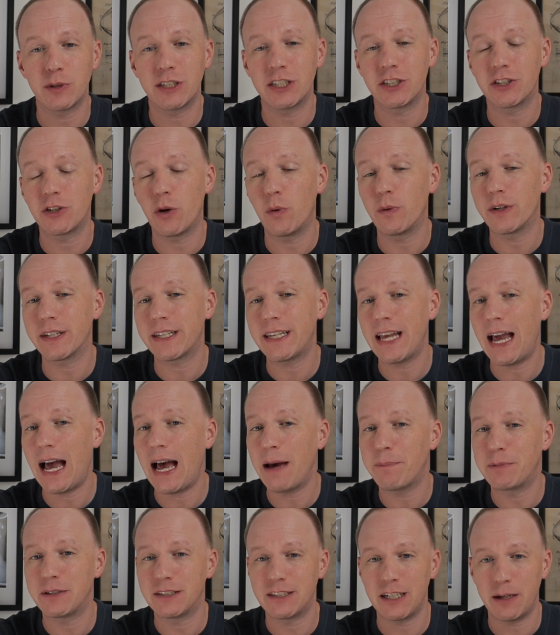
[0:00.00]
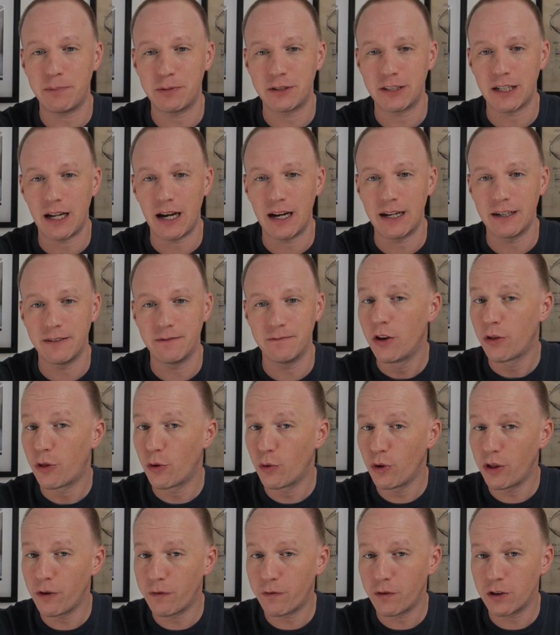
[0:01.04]
which is going to cap his upside.
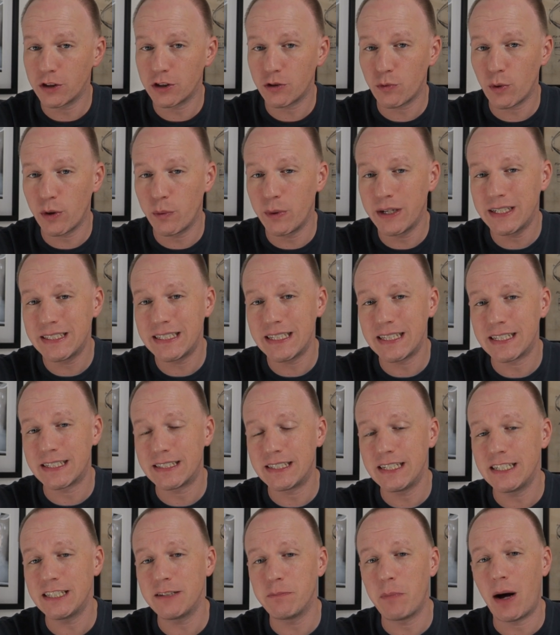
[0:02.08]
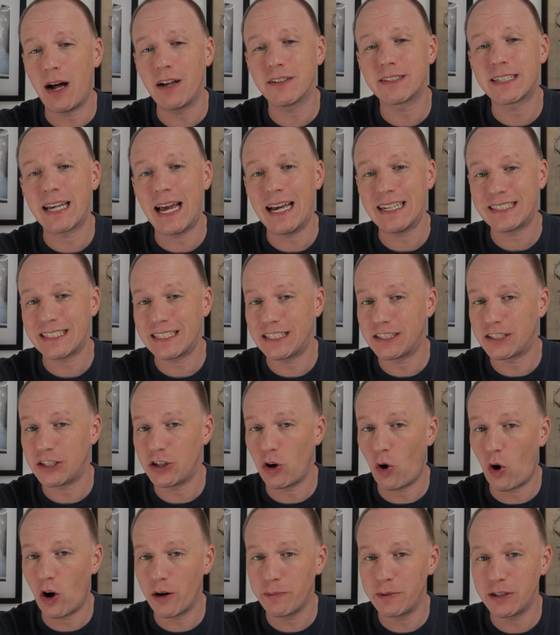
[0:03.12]
Through the first 3 weeks of the season, Myles Gaskin is
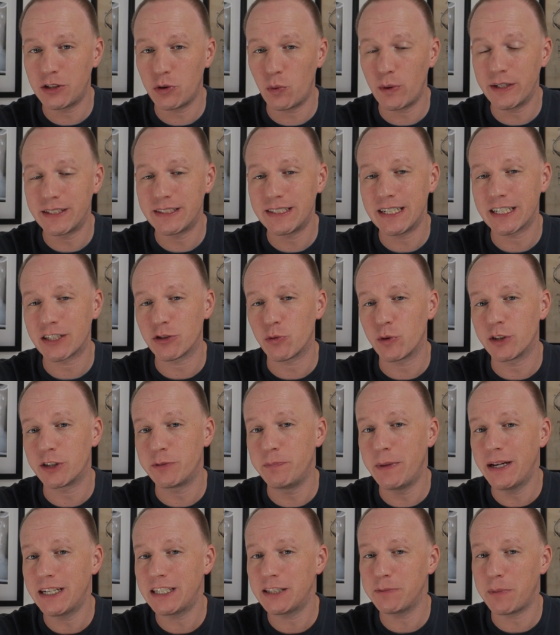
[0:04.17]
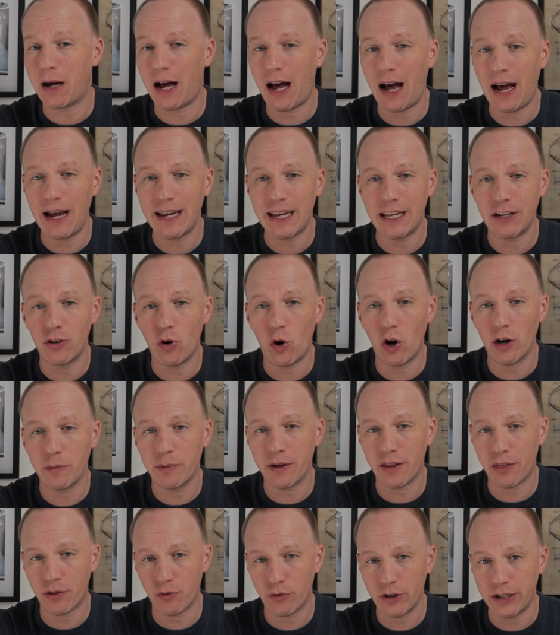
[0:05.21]
the RB26, which makes him a high-end
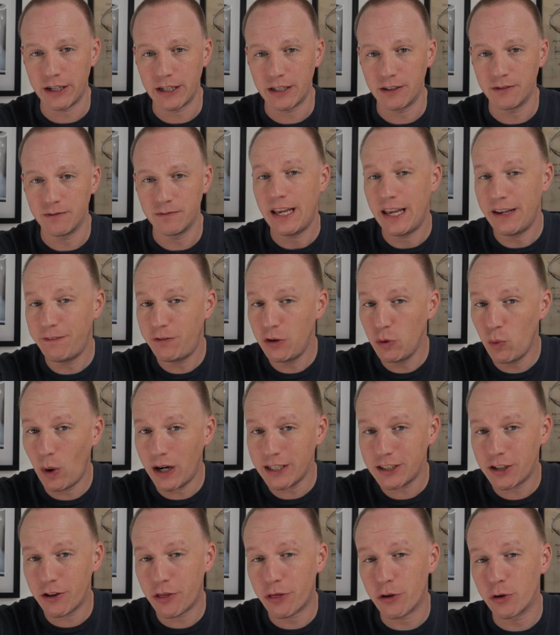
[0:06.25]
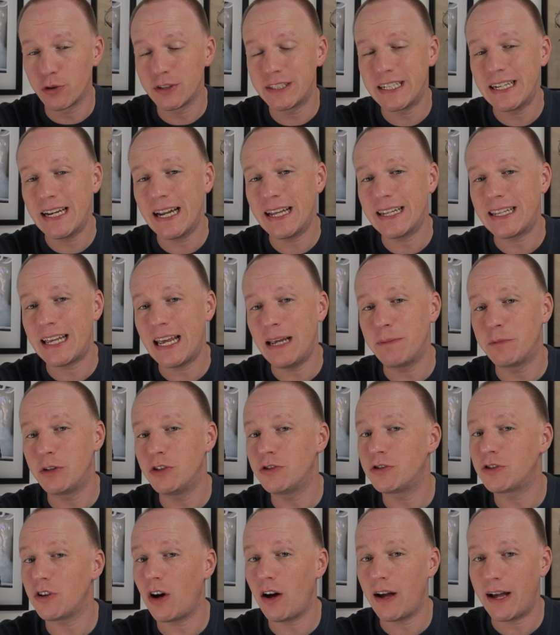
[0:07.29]
RB3. If you watched the Thursday night game, you
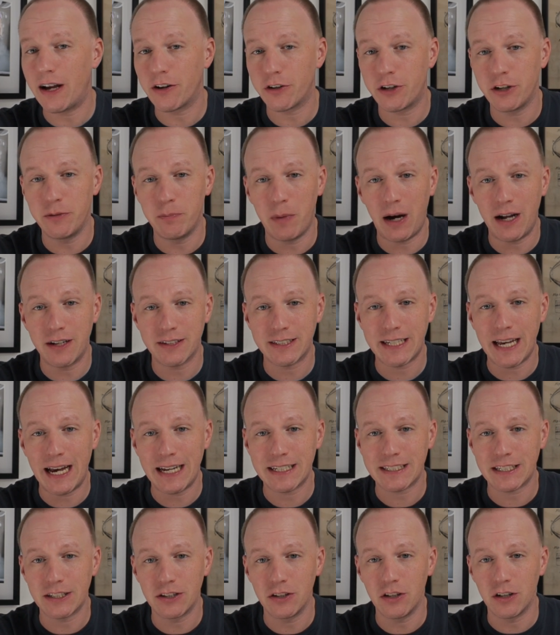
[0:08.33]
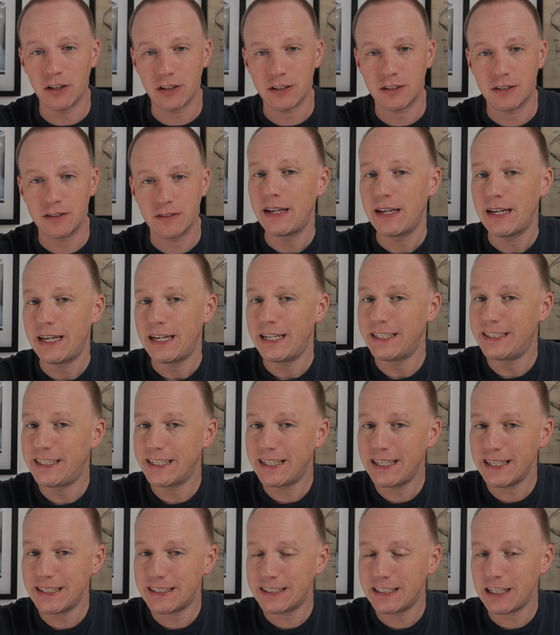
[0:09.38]
saw how good Myles Gaskin looked. He did
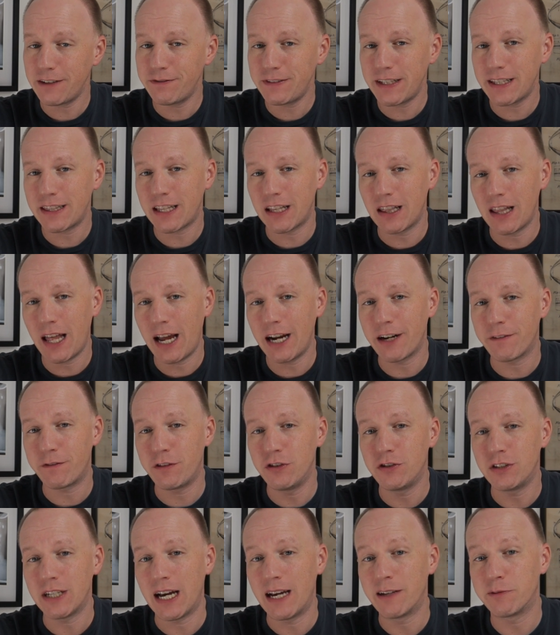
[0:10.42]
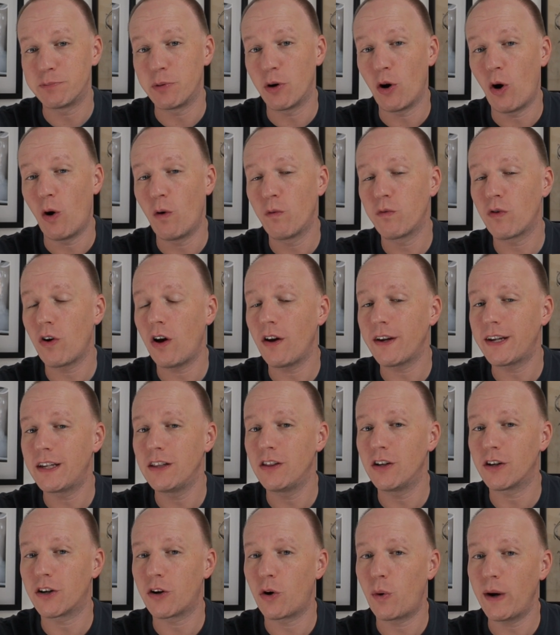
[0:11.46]
get stuffed at the line a few times, but overall he
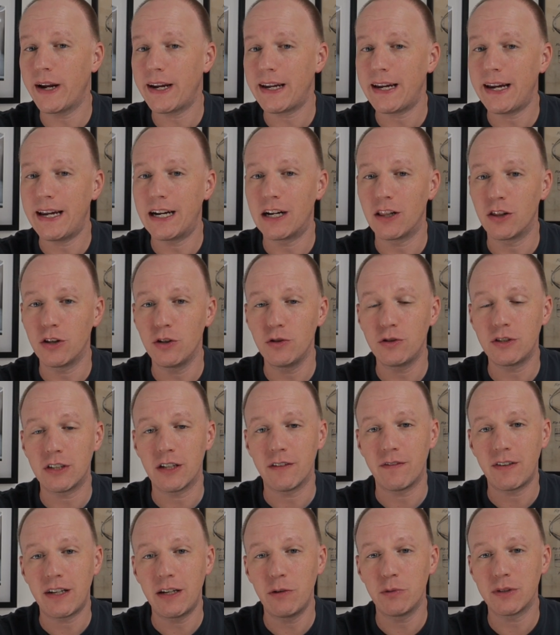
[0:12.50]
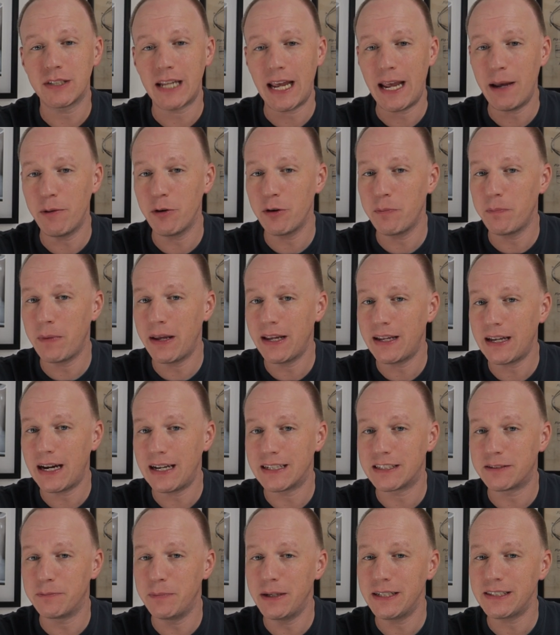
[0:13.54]
looked quick and elusive. He was able to make
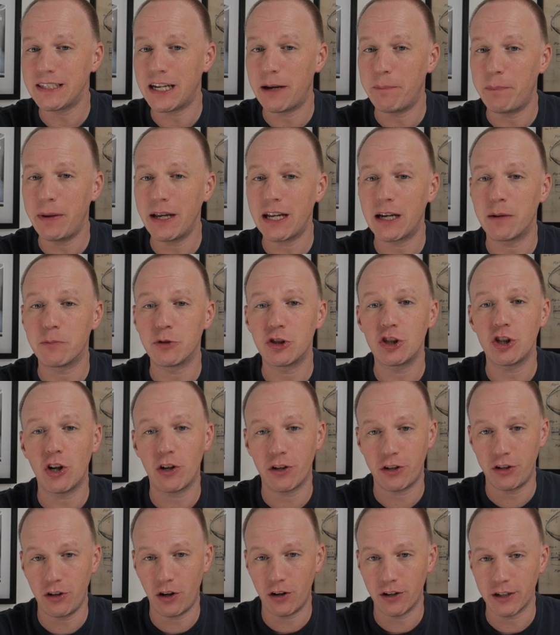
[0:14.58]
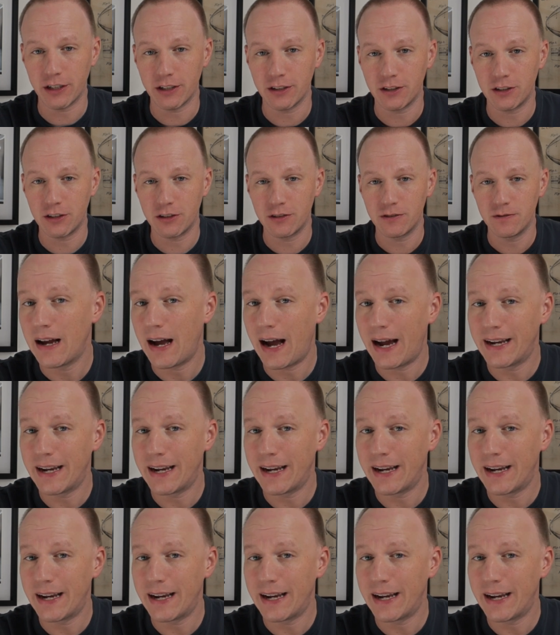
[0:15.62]
guys miss and pick up chunk yardage.